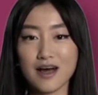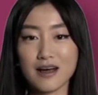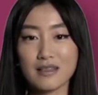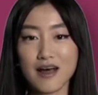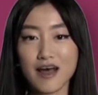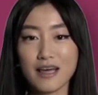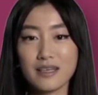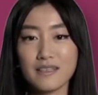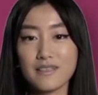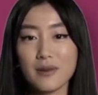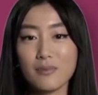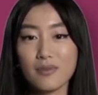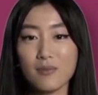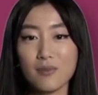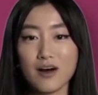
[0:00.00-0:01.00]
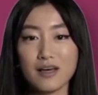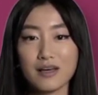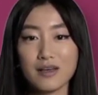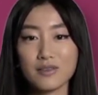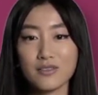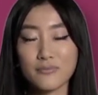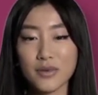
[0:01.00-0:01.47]
Elai has some great
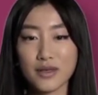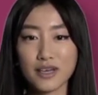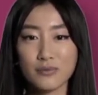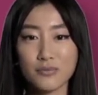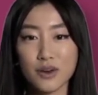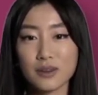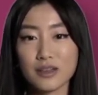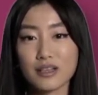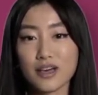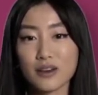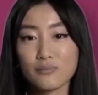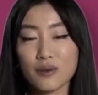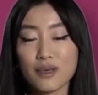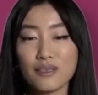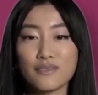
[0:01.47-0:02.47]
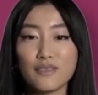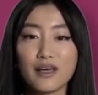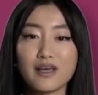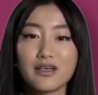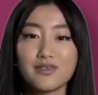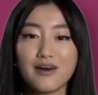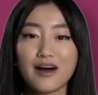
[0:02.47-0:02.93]
news for e-learning companies
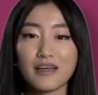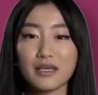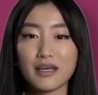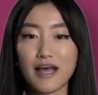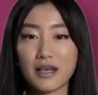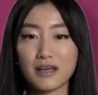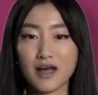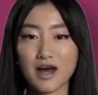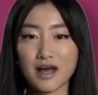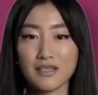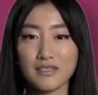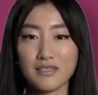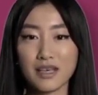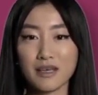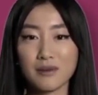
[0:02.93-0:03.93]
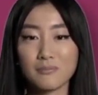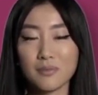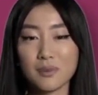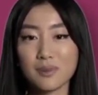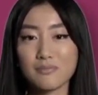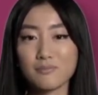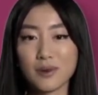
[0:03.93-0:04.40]
trying to cut costs and
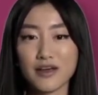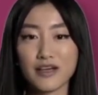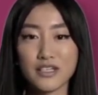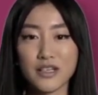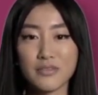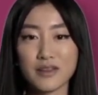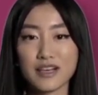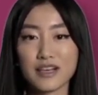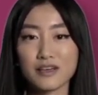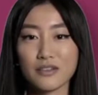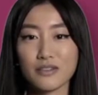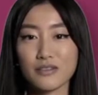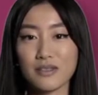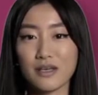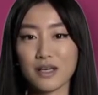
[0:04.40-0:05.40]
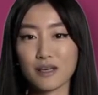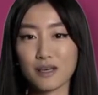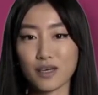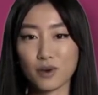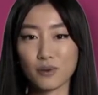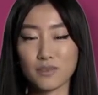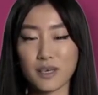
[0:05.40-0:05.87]
improve productivity.
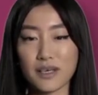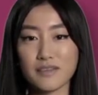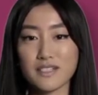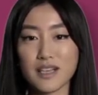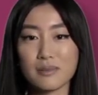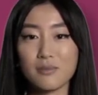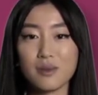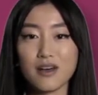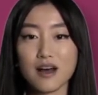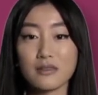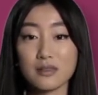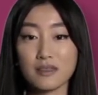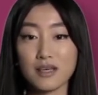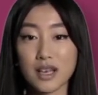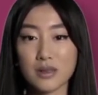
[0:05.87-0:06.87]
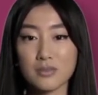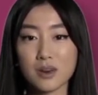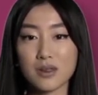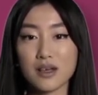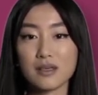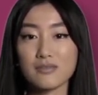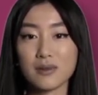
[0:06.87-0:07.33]
Here's an example of an
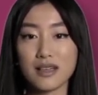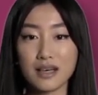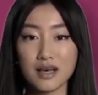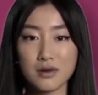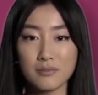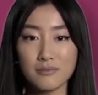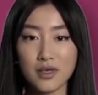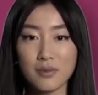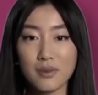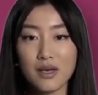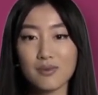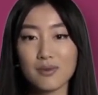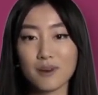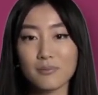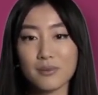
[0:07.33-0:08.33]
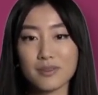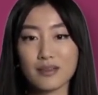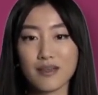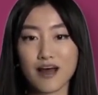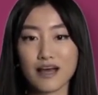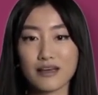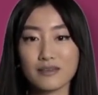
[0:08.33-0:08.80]
e-learning video you can create with
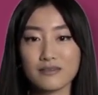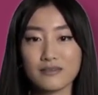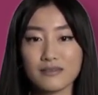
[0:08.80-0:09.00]
Elai.